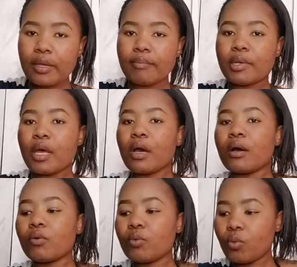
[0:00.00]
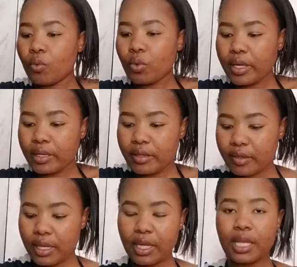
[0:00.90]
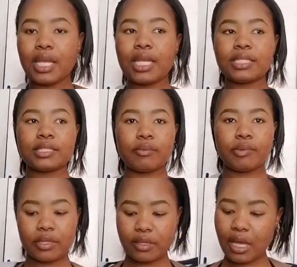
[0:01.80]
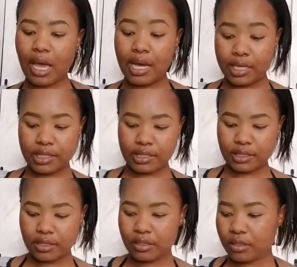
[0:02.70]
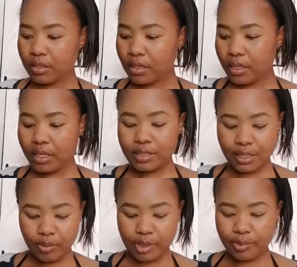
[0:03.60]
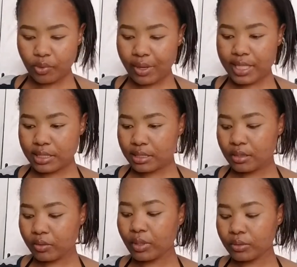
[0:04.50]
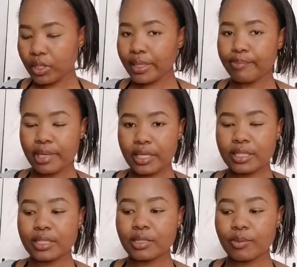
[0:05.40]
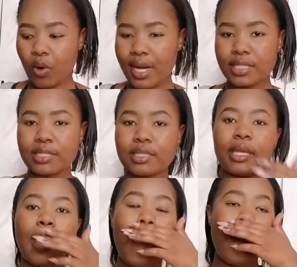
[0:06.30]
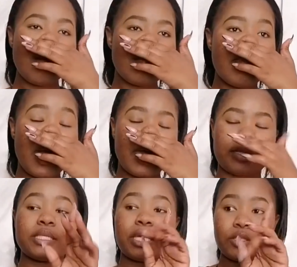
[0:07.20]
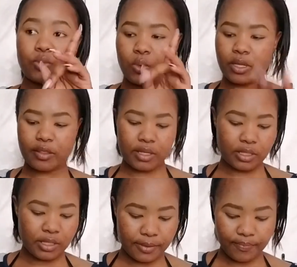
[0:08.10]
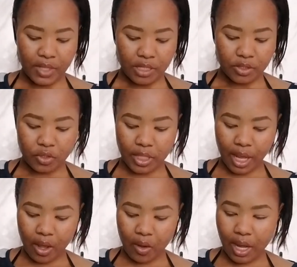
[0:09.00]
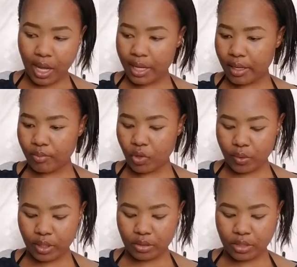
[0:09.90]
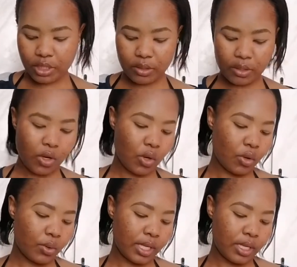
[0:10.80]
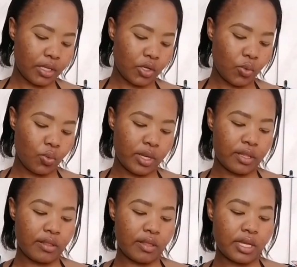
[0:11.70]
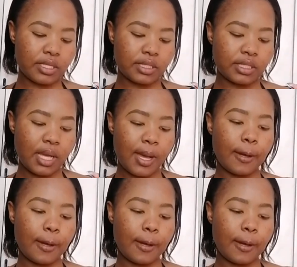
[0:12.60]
am now with Elizabeth Arden. It's a little bit pricey. Well, not a bit, it's pricey, but it's worth it. So now I am going to go in with this